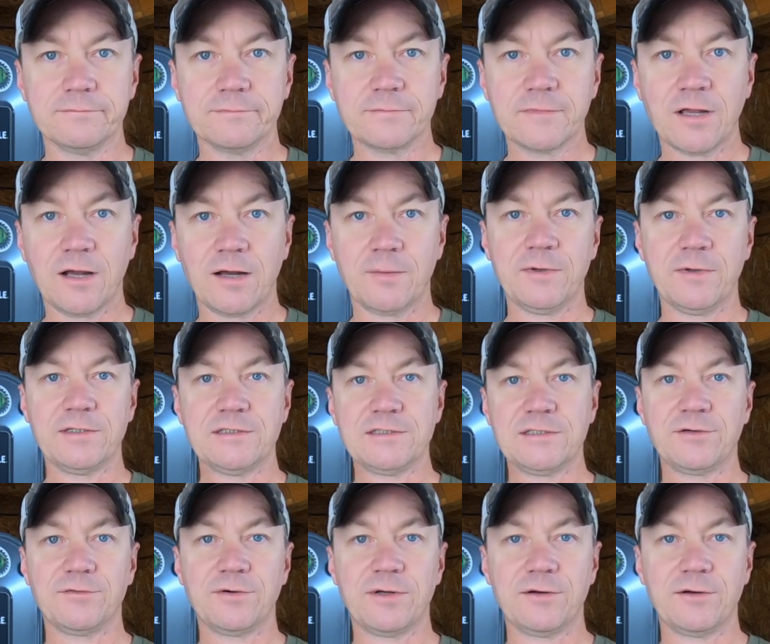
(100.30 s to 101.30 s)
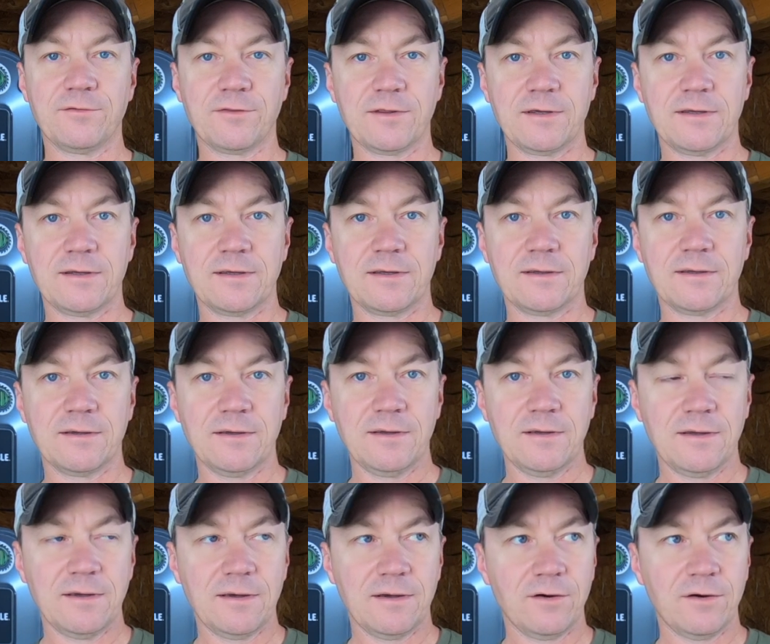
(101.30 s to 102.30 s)
comment generator thing
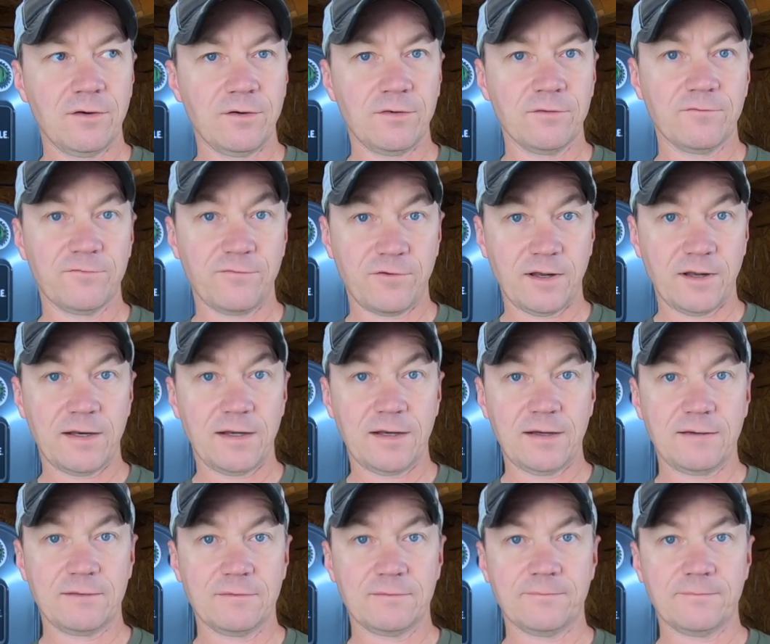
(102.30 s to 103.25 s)
on Friday,